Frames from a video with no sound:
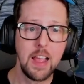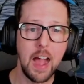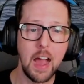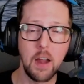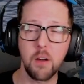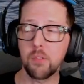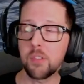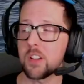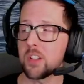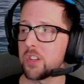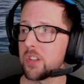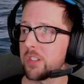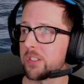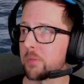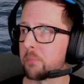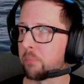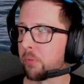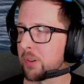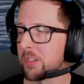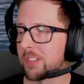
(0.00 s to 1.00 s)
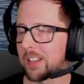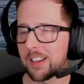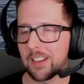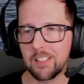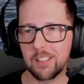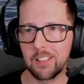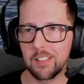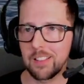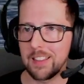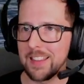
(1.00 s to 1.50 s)
I don't think she's
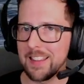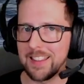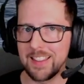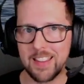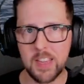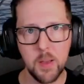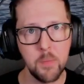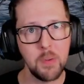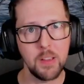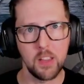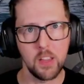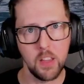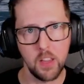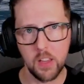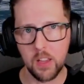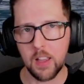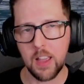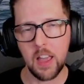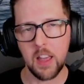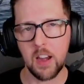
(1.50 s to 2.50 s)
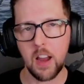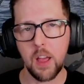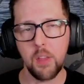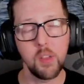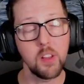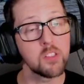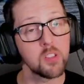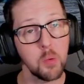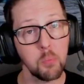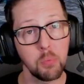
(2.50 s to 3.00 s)
particularly gimmicky, and I
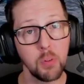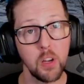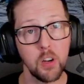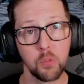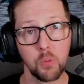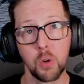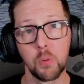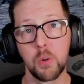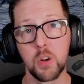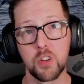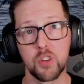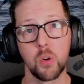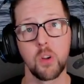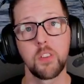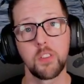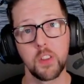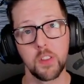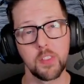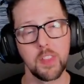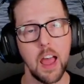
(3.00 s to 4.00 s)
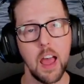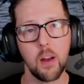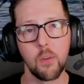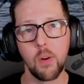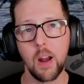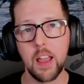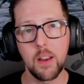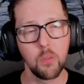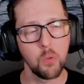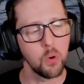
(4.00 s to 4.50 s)
think some players will rejoice at that,
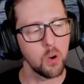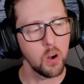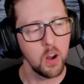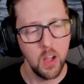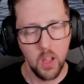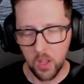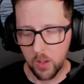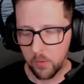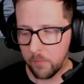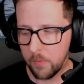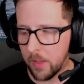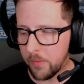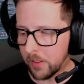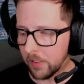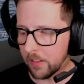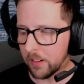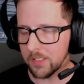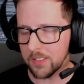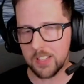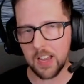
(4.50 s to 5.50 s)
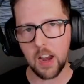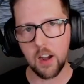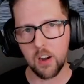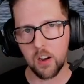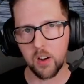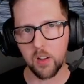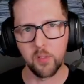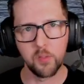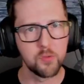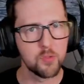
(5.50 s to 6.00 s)
right? We're maybe a little
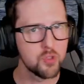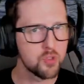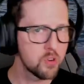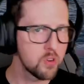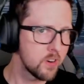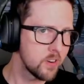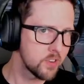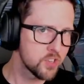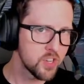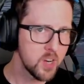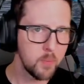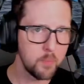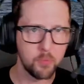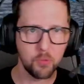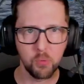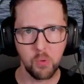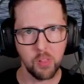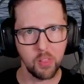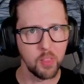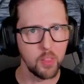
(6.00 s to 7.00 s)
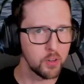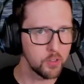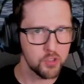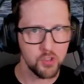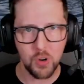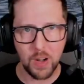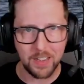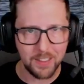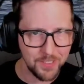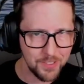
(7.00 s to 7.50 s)
tired of ships with little
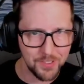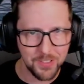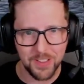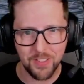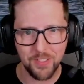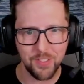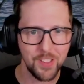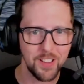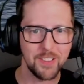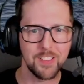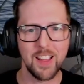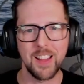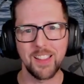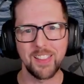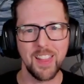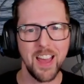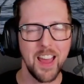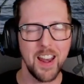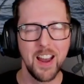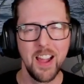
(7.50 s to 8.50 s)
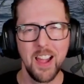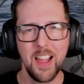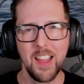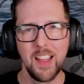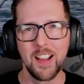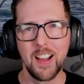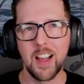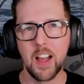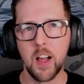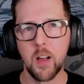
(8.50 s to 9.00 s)
tricks and things like that.
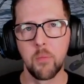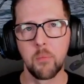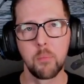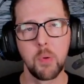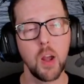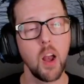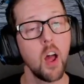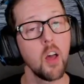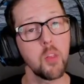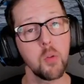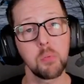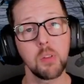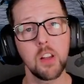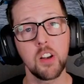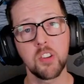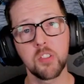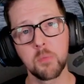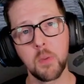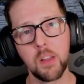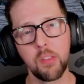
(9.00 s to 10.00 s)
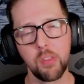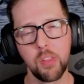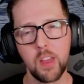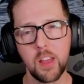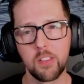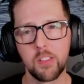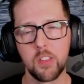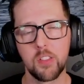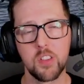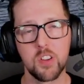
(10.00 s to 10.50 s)
But other players might
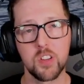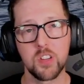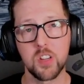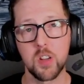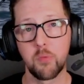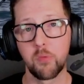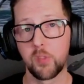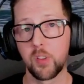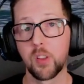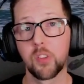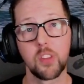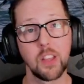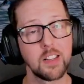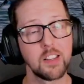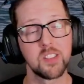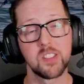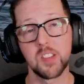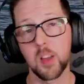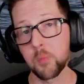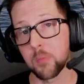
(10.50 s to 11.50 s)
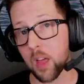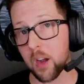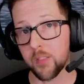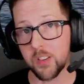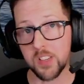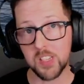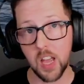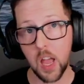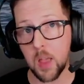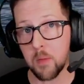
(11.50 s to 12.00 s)
think that this ship feels like it stepped out
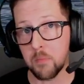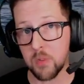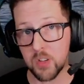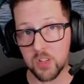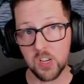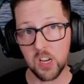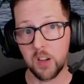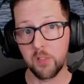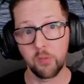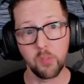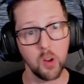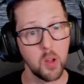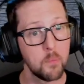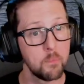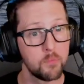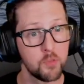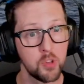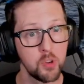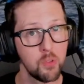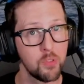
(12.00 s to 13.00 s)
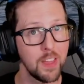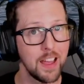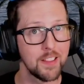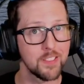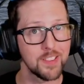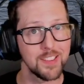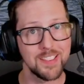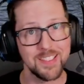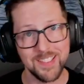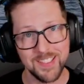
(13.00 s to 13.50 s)
of a time machine from
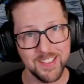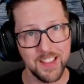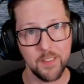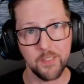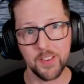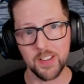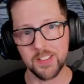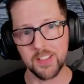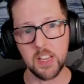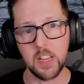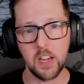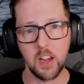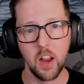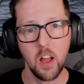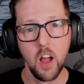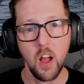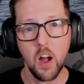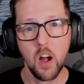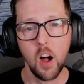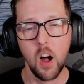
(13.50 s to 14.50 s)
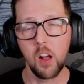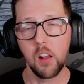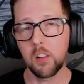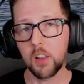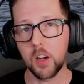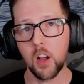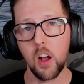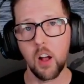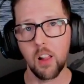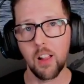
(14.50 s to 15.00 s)
2017.
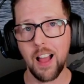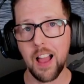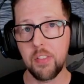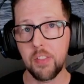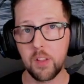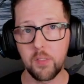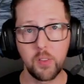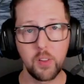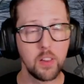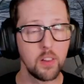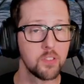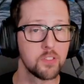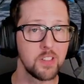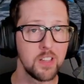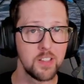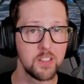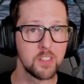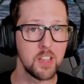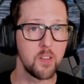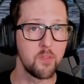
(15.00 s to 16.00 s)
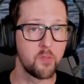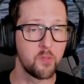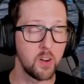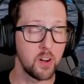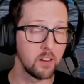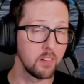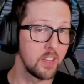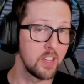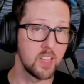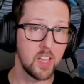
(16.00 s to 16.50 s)
All in all, I think Velos is a
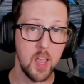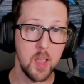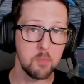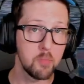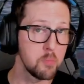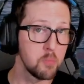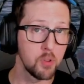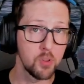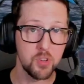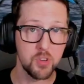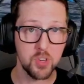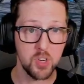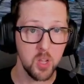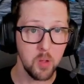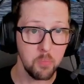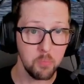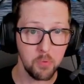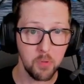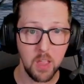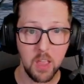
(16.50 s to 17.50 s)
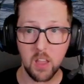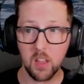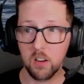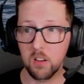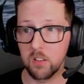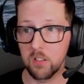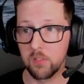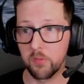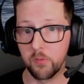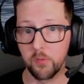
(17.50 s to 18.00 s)
fairly capable ship
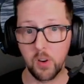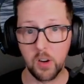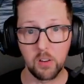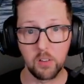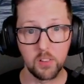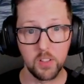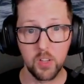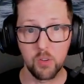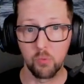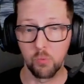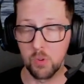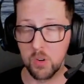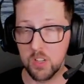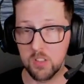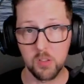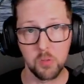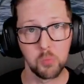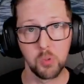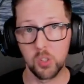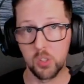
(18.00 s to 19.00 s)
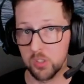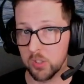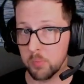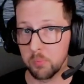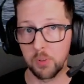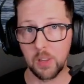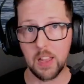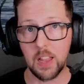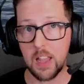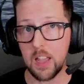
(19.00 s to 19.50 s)
and fairly reasonable to
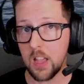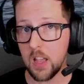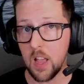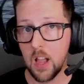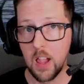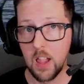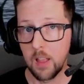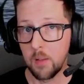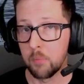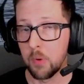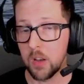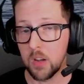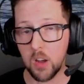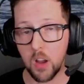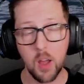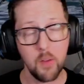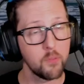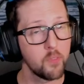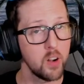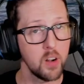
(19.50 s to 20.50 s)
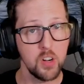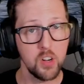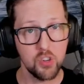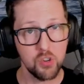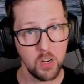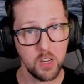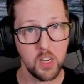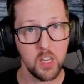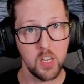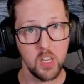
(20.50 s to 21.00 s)
play, but not very
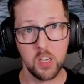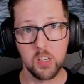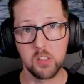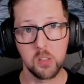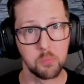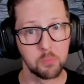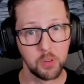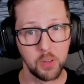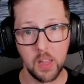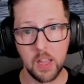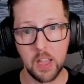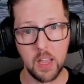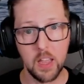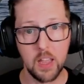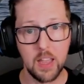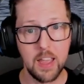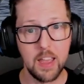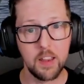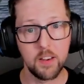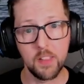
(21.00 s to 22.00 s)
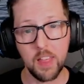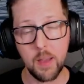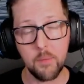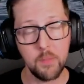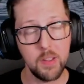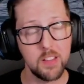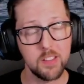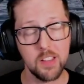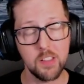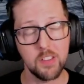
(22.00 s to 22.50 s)
tricky to play, and that
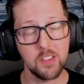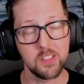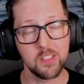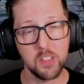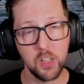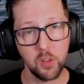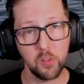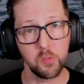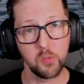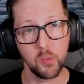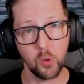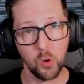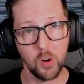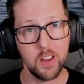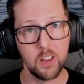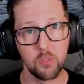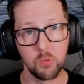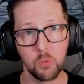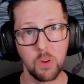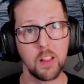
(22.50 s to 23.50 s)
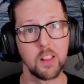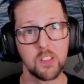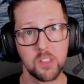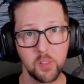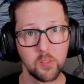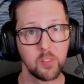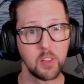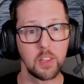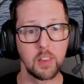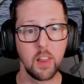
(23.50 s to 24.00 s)
means that the skill floor is
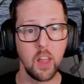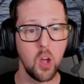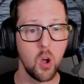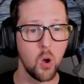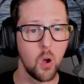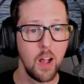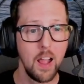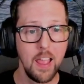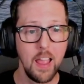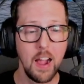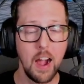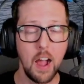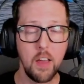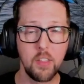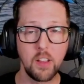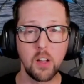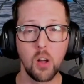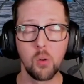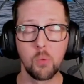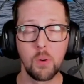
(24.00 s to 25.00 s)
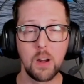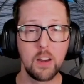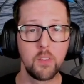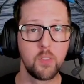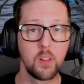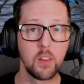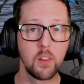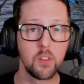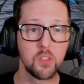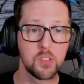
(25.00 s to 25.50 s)
relatively low. I think I'll
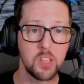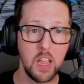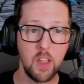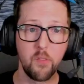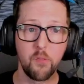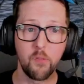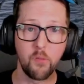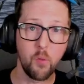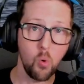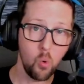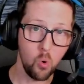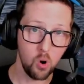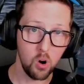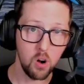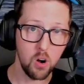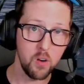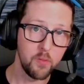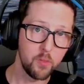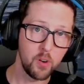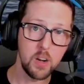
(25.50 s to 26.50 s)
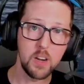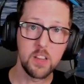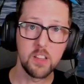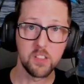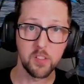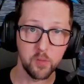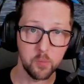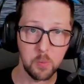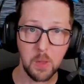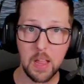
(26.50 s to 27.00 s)
rate Velos a 4 for
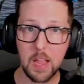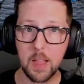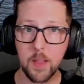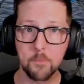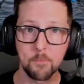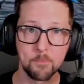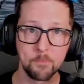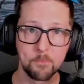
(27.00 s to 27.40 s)
ease of play.